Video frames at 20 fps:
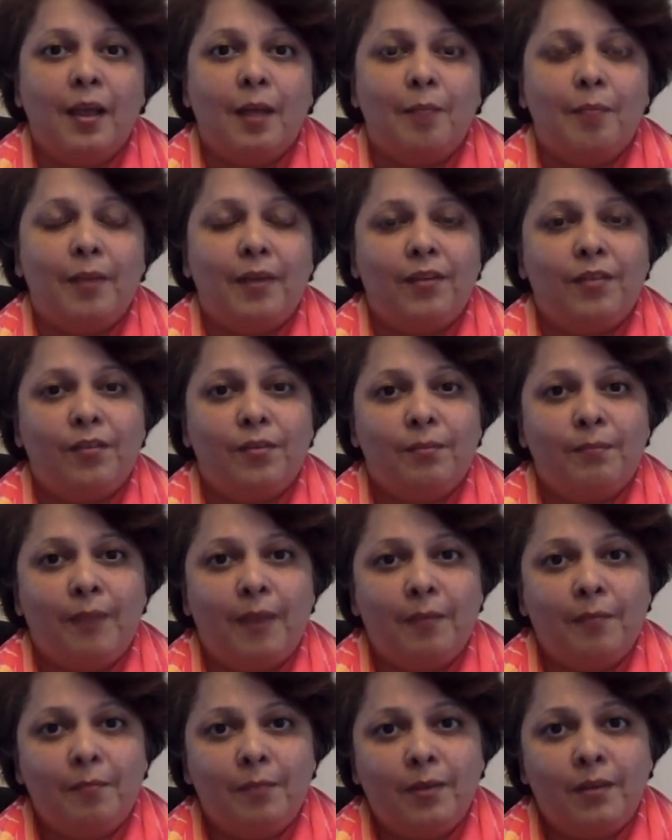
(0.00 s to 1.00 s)
But
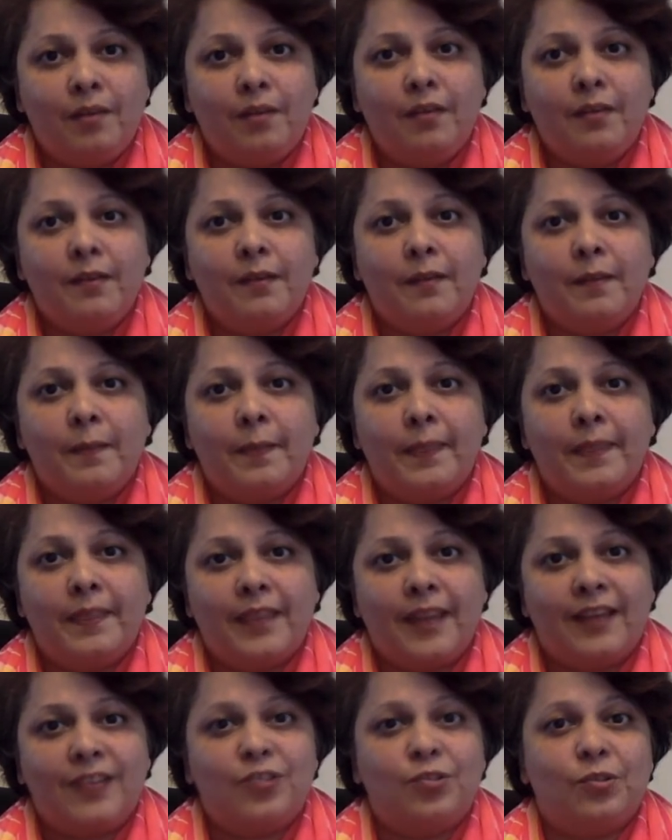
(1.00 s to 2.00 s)
remember
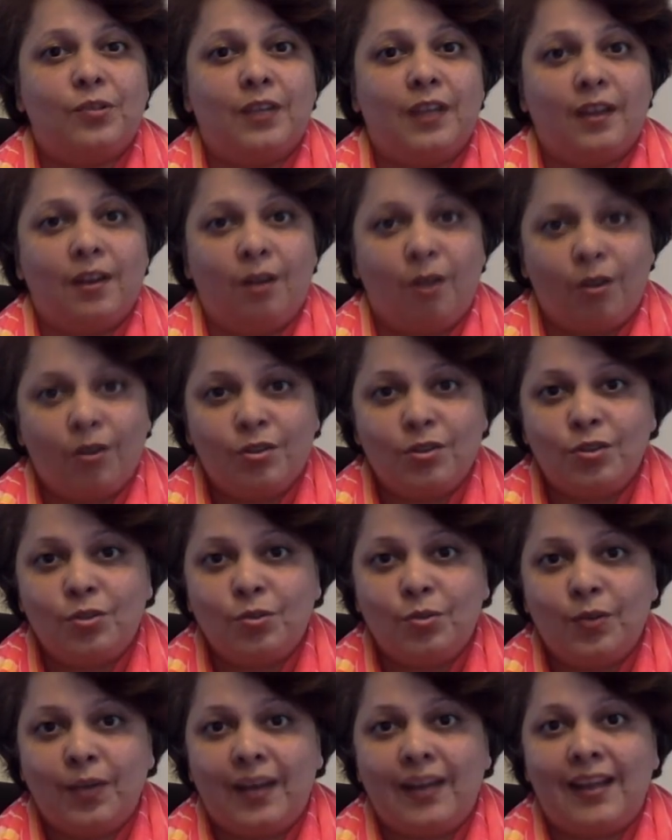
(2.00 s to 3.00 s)
that you cannot
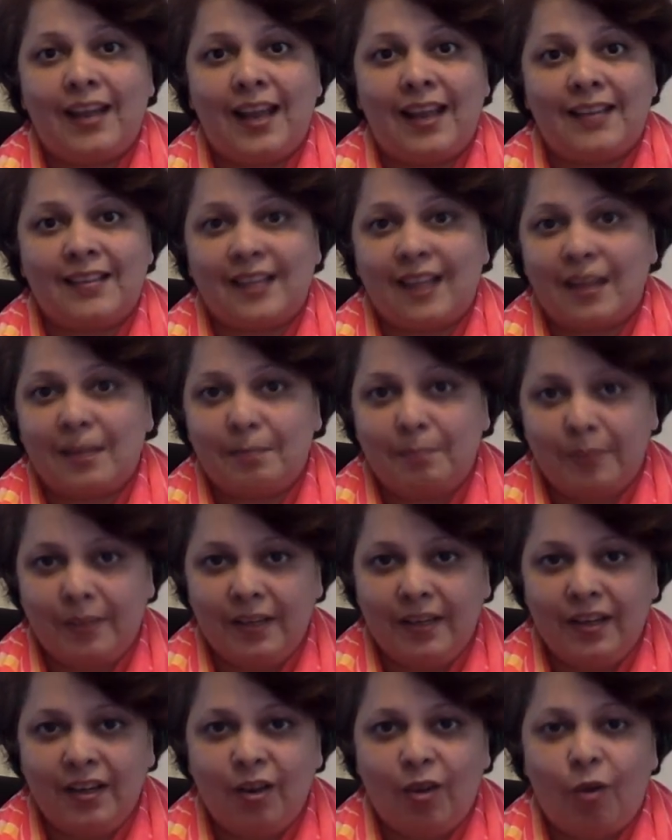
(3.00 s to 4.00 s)
do an
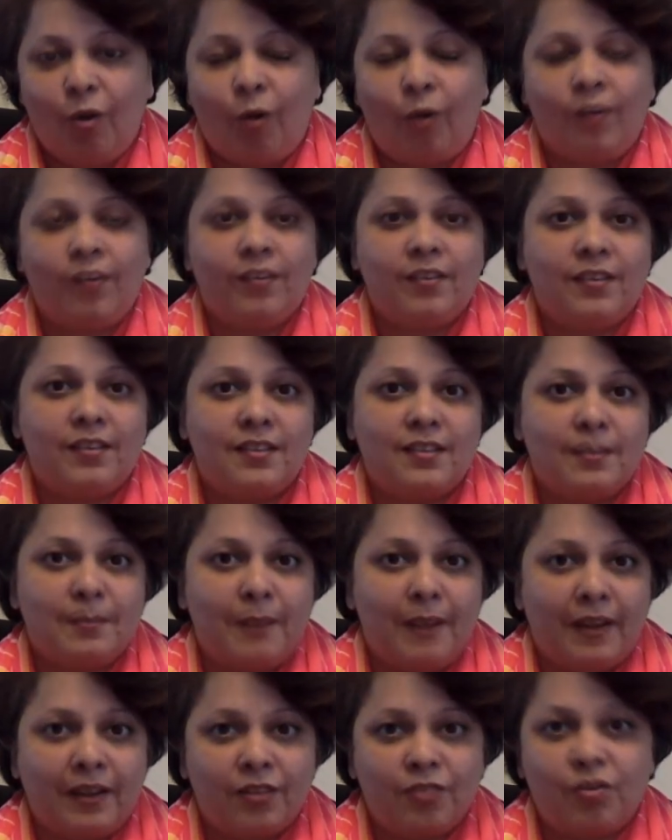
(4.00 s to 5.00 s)
SIP or a
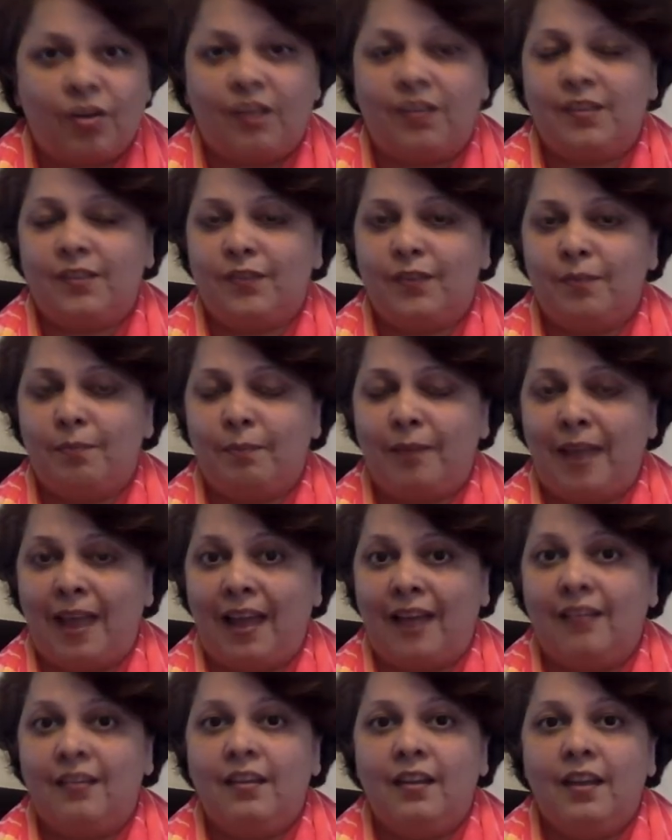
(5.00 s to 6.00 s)
systematic transfer
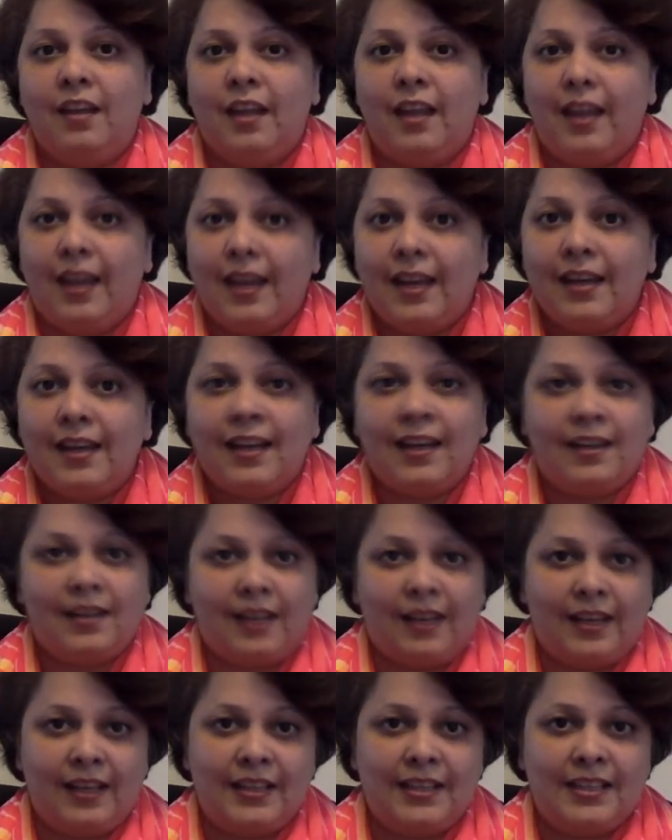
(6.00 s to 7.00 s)
plan in an
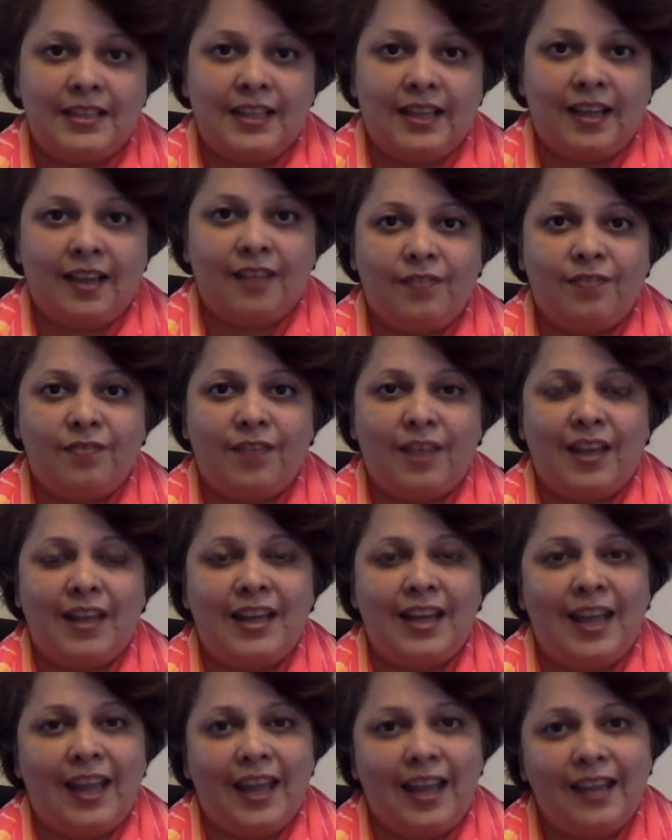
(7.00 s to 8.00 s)
ETF,
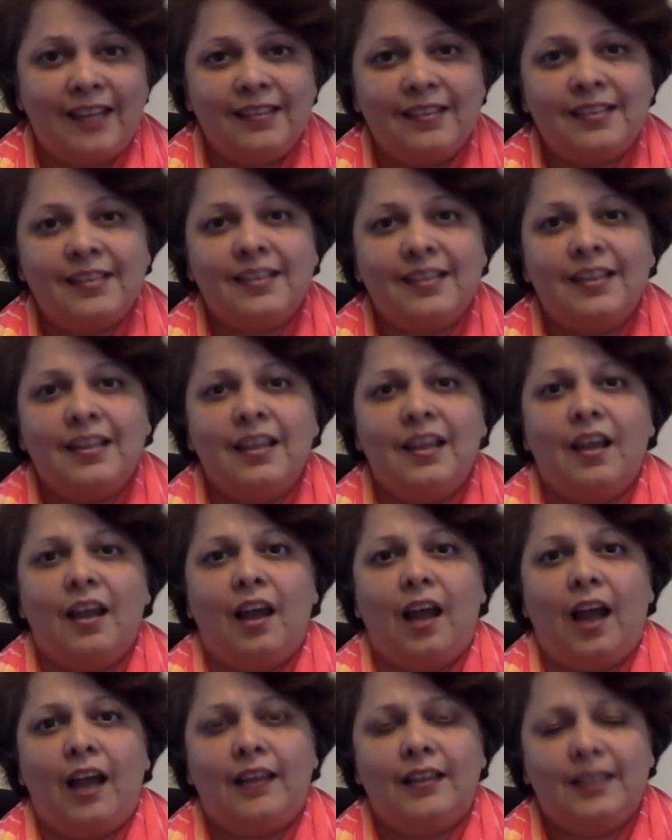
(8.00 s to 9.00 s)
and hence,
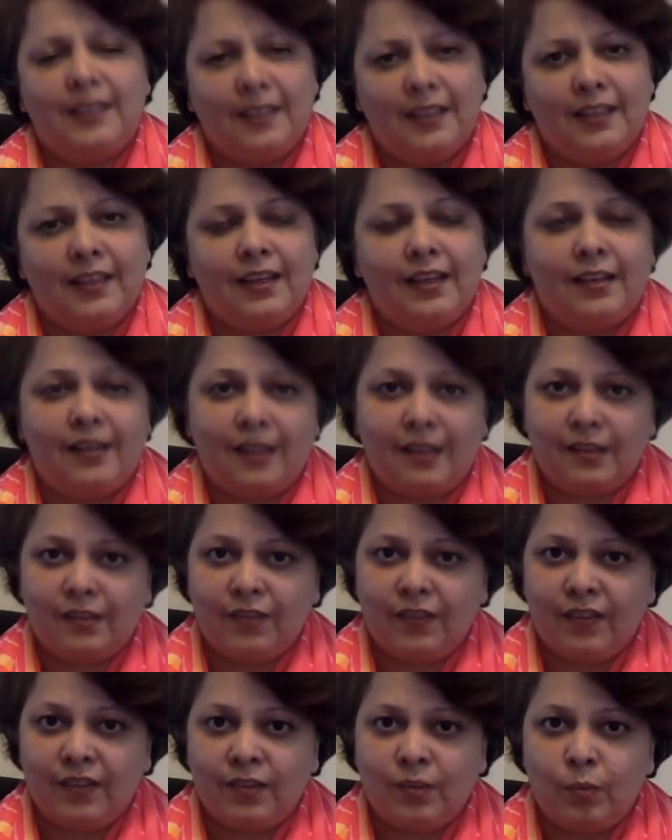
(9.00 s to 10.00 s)
I think index
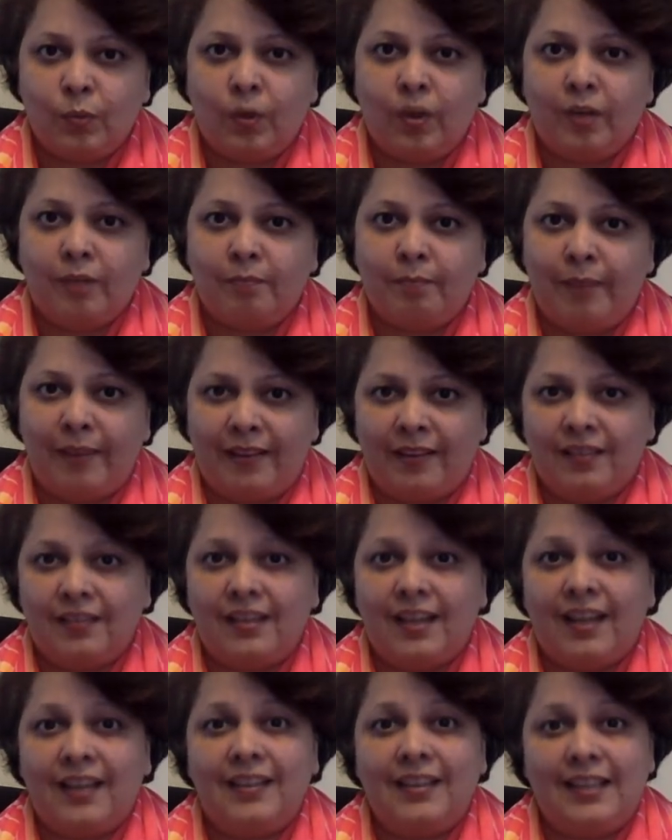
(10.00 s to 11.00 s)
funds work better
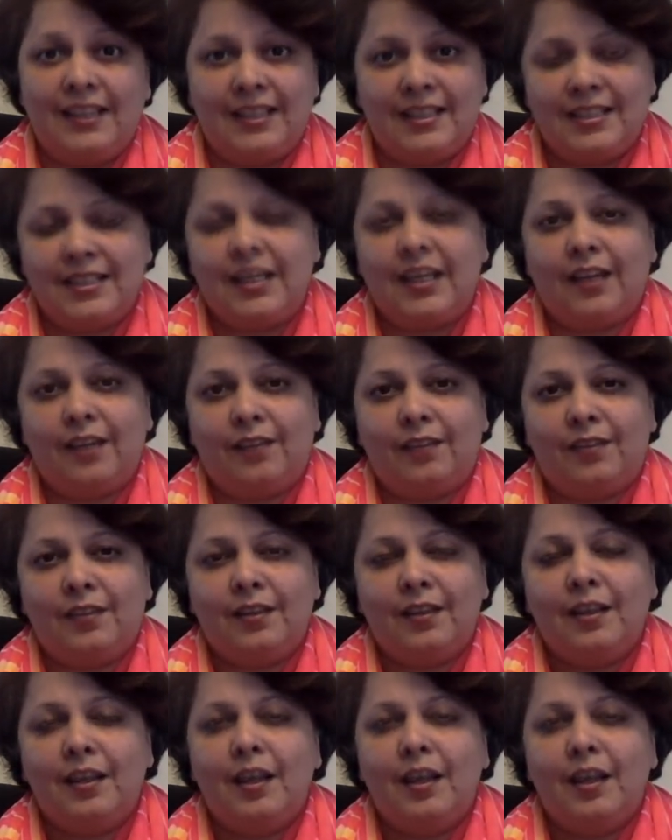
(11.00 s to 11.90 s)
than ETFs.